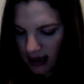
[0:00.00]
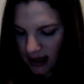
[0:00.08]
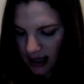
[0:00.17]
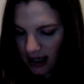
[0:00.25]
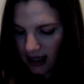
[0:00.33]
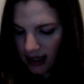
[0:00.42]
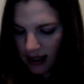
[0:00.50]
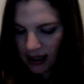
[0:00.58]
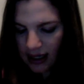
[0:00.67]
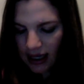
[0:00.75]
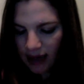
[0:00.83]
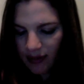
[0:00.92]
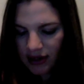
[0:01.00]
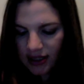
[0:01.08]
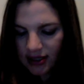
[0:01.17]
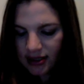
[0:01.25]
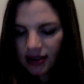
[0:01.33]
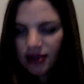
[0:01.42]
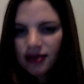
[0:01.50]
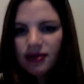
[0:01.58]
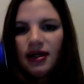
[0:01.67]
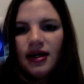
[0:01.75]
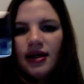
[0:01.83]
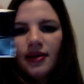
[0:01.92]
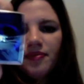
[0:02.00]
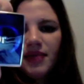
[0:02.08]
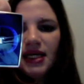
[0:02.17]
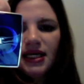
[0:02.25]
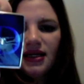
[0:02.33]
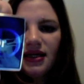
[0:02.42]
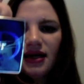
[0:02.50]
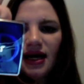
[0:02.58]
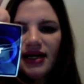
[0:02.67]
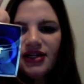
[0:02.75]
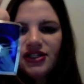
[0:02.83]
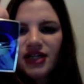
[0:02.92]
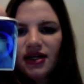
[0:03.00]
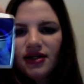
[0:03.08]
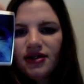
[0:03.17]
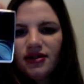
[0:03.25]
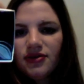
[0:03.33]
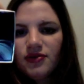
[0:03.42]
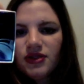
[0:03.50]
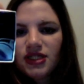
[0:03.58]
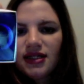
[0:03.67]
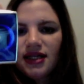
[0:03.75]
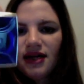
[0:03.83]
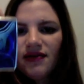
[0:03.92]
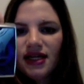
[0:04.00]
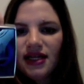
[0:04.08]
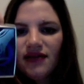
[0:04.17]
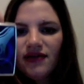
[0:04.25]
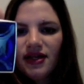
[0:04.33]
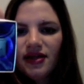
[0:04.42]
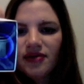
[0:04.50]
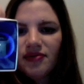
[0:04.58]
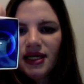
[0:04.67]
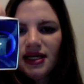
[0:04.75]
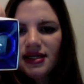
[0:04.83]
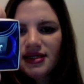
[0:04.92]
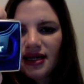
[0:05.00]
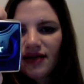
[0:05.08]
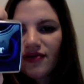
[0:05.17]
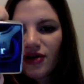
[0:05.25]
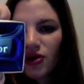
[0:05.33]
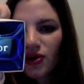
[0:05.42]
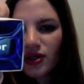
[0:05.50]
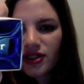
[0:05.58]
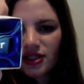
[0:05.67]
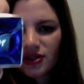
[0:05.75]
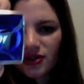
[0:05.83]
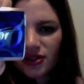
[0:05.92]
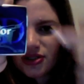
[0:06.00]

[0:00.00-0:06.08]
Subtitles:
then it came with this little mini eyeshadow, which I love that even in their minis, they have the gorgeous Christian